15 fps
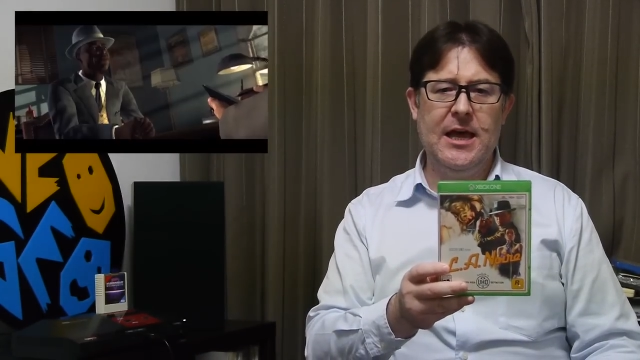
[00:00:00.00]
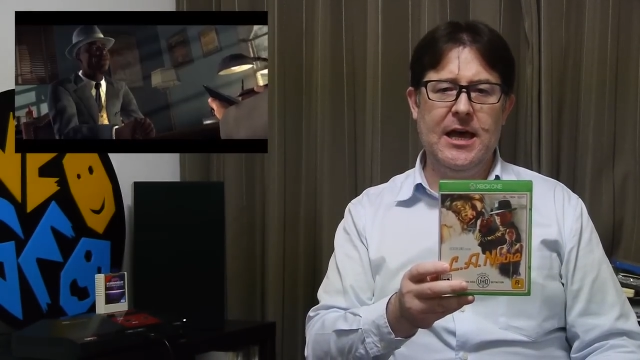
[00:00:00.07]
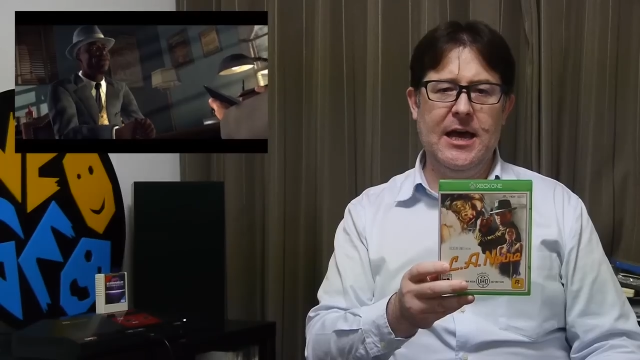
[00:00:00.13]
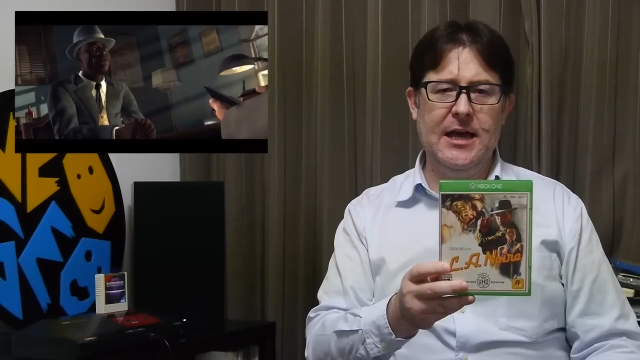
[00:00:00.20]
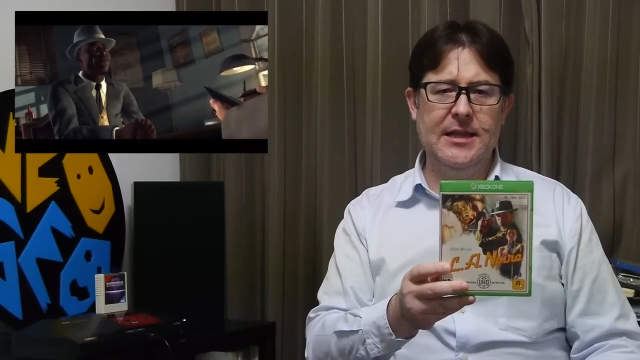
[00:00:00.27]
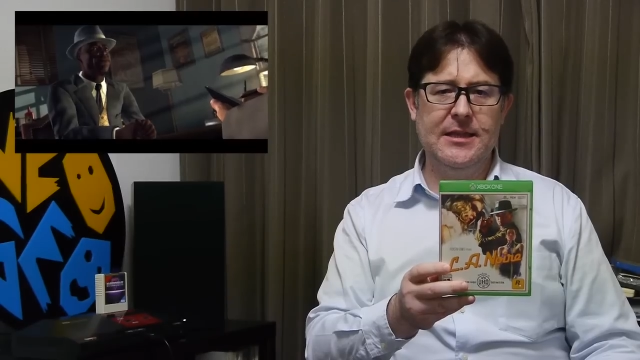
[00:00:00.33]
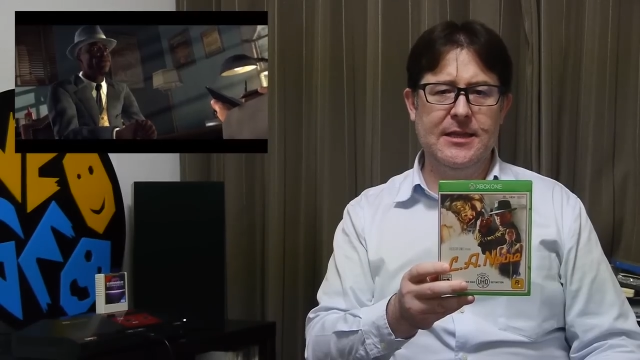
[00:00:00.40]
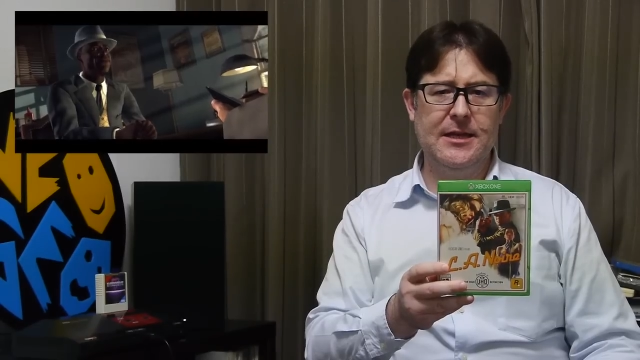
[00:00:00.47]

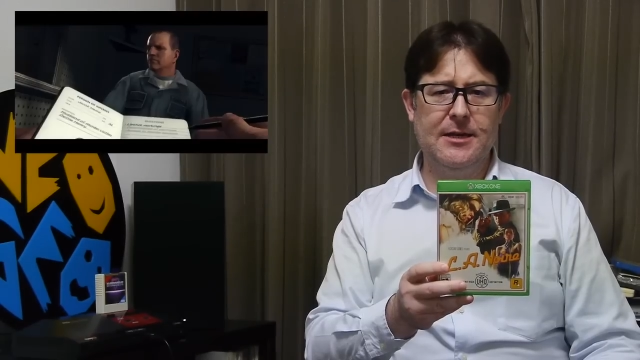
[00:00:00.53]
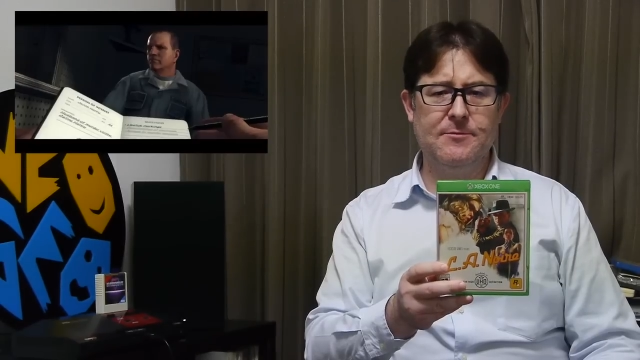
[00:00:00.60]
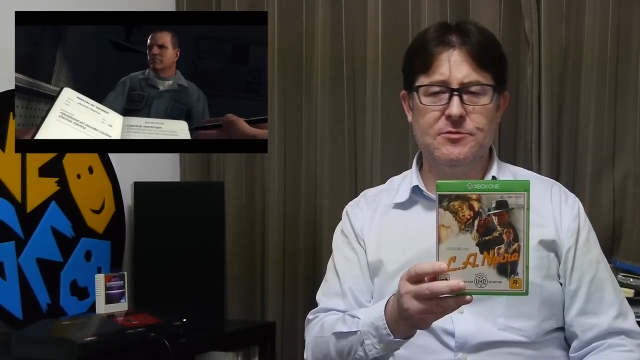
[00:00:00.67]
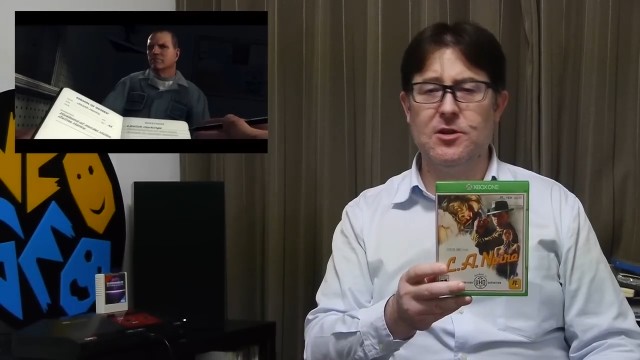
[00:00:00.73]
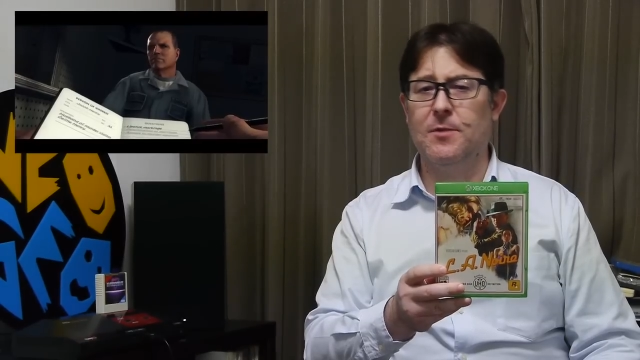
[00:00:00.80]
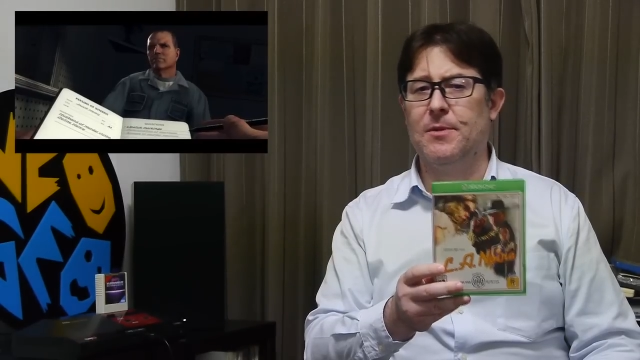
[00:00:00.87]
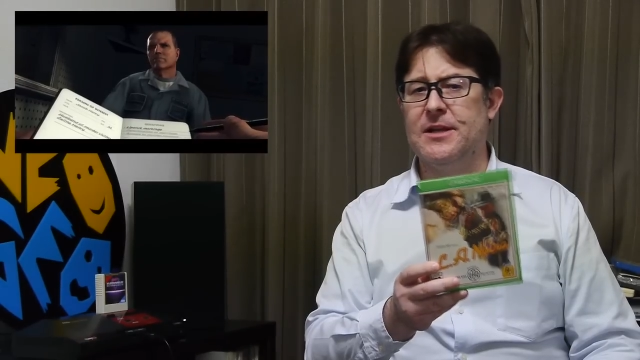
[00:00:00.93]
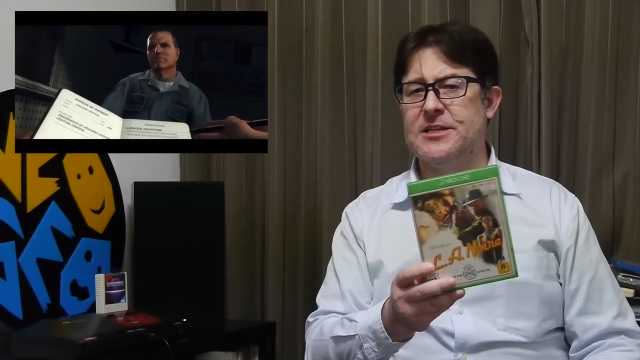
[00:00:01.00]
and
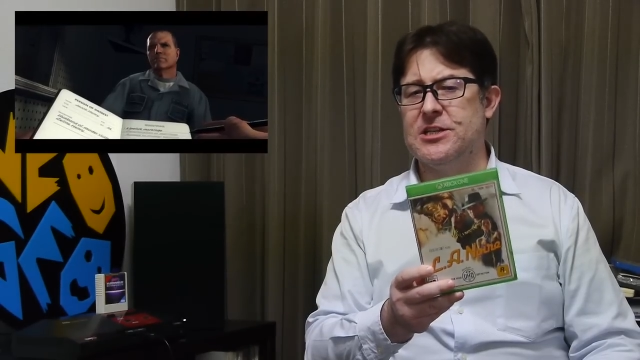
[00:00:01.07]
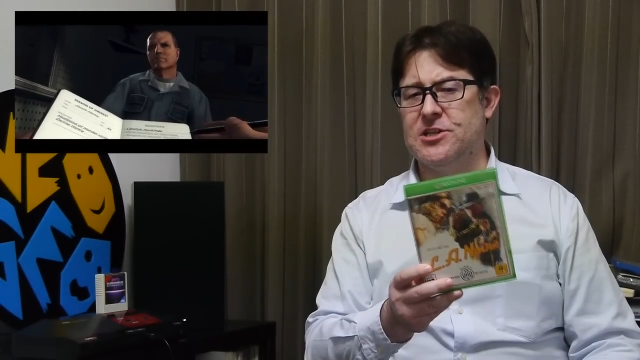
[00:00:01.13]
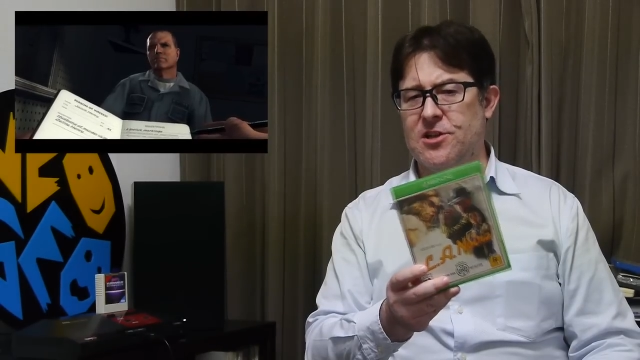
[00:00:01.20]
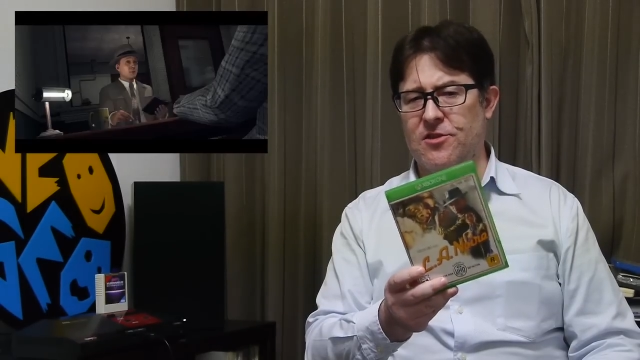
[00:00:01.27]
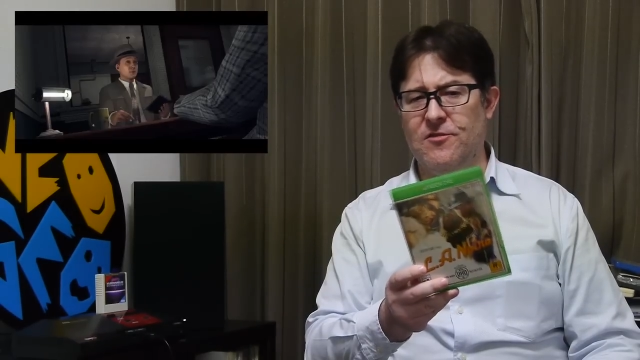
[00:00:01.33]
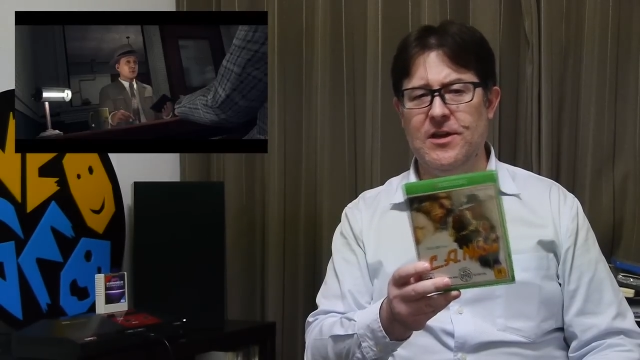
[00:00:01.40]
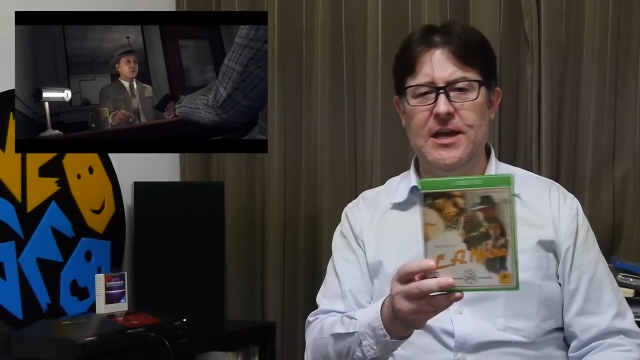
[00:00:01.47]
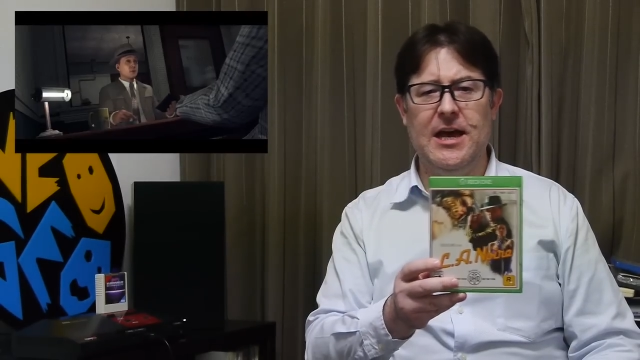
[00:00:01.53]

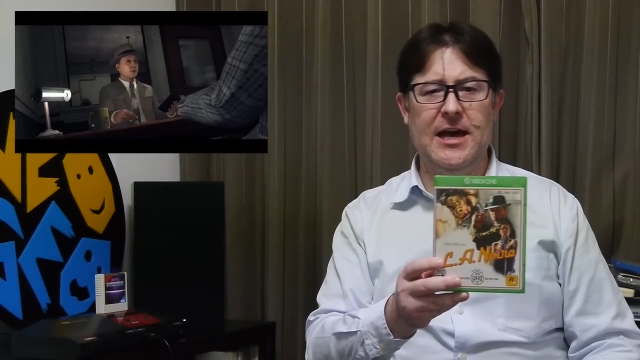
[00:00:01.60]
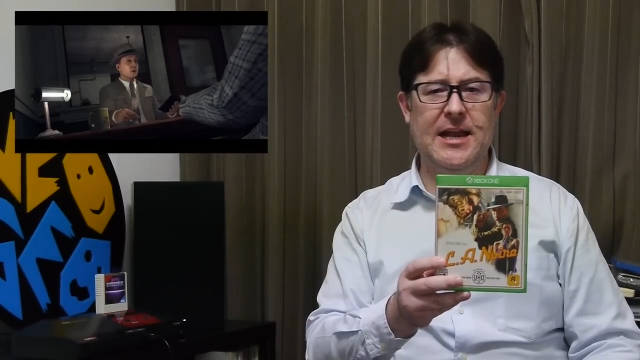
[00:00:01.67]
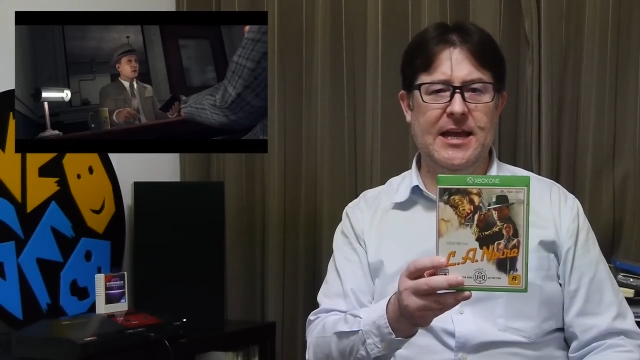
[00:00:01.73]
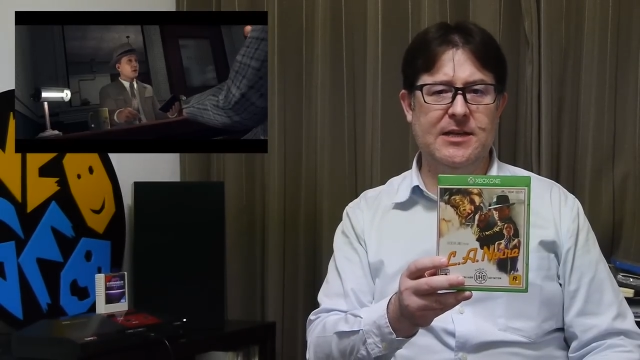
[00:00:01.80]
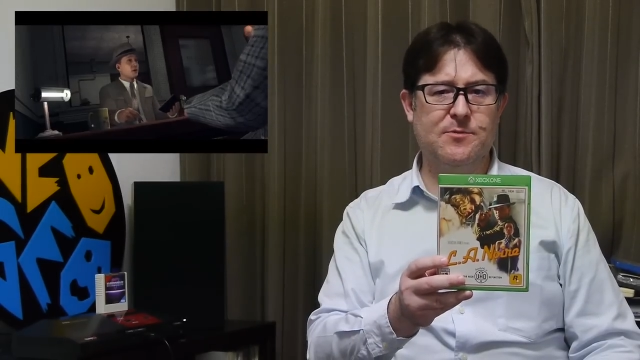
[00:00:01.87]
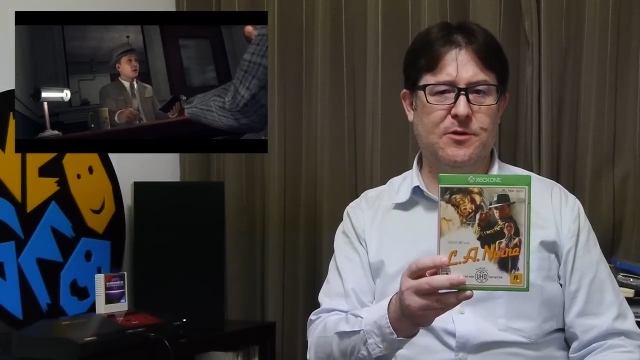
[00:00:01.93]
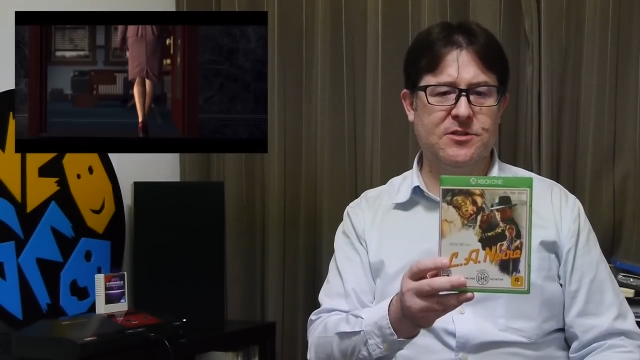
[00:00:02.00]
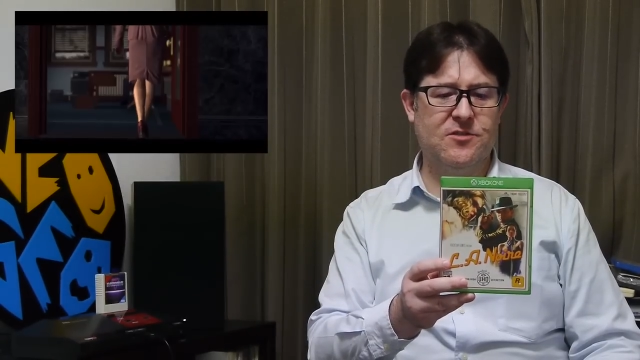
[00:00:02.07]
PlayStation 3 and
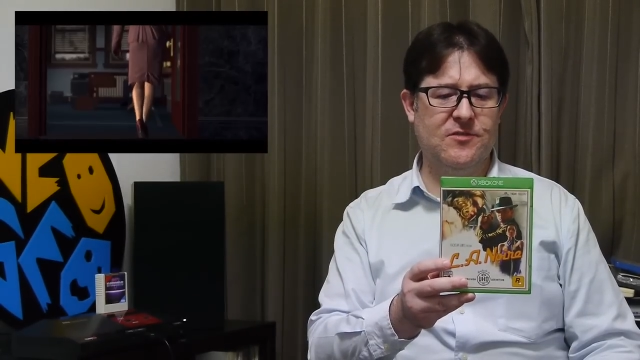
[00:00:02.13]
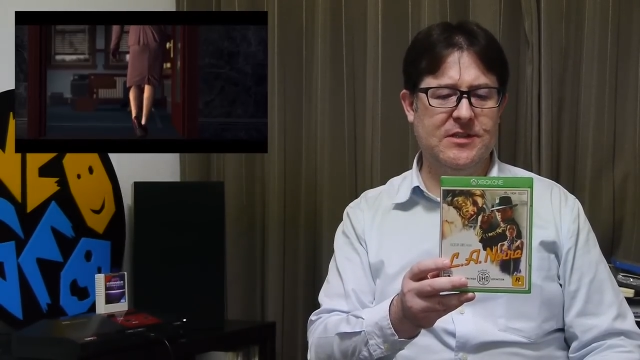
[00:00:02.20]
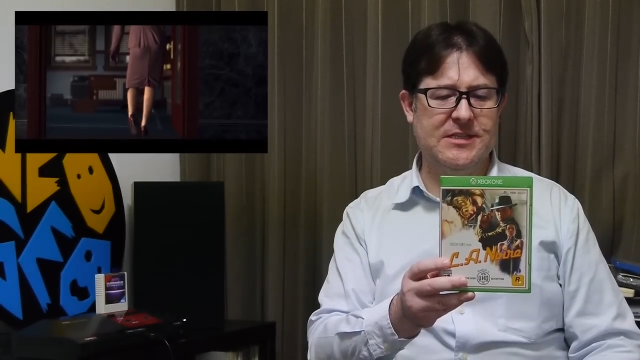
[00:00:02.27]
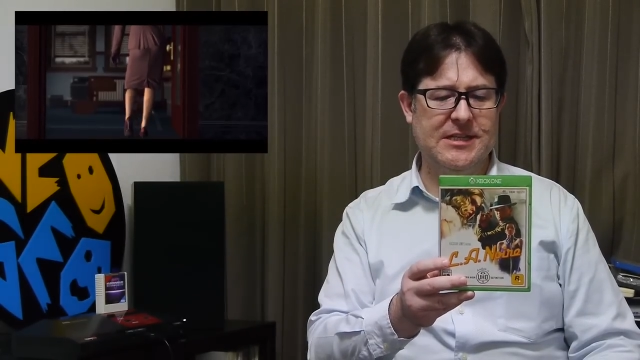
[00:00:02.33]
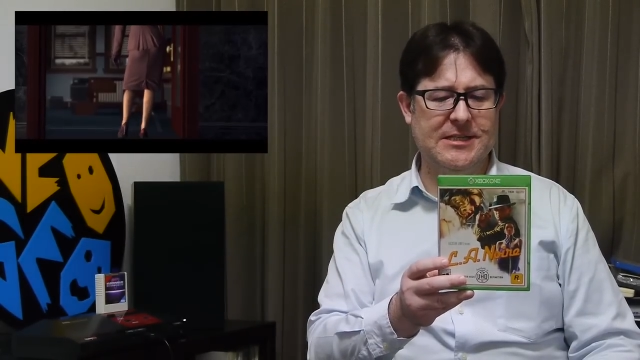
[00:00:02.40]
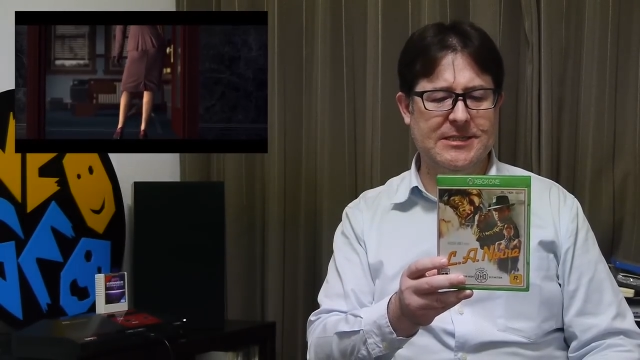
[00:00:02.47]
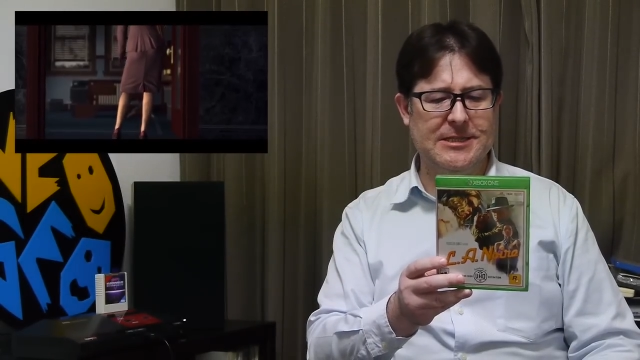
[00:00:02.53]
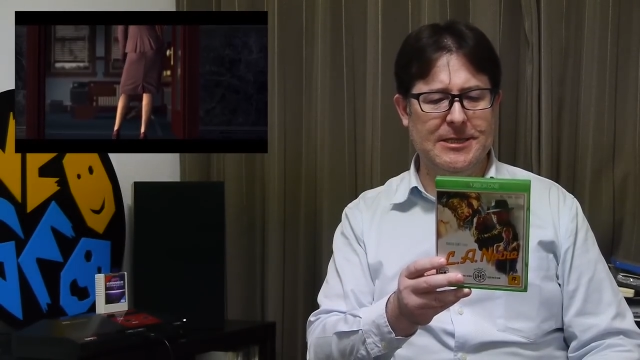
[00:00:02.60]
Xbox
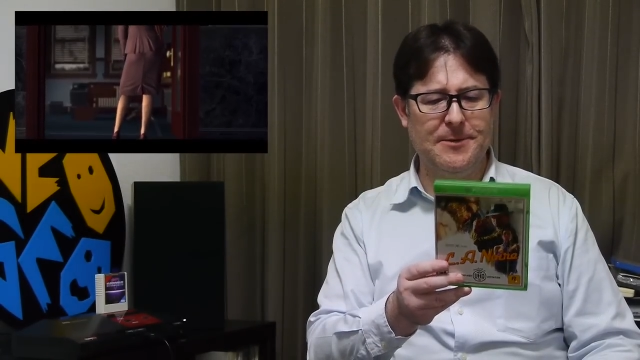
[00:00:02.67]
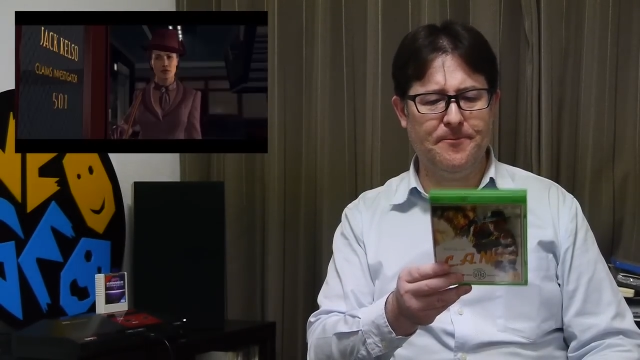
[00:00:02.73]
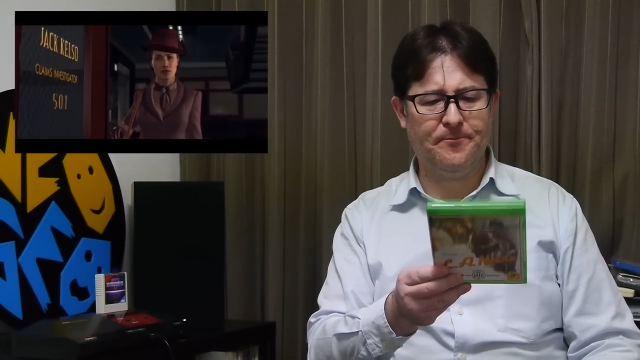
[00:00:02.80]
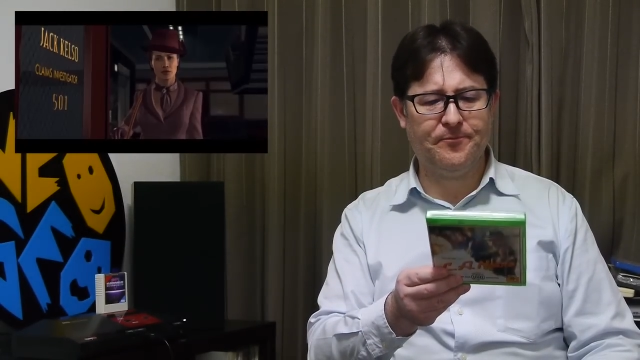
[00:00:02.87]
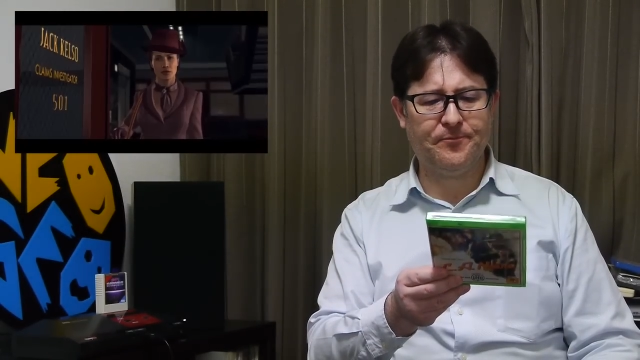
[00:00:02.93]
360.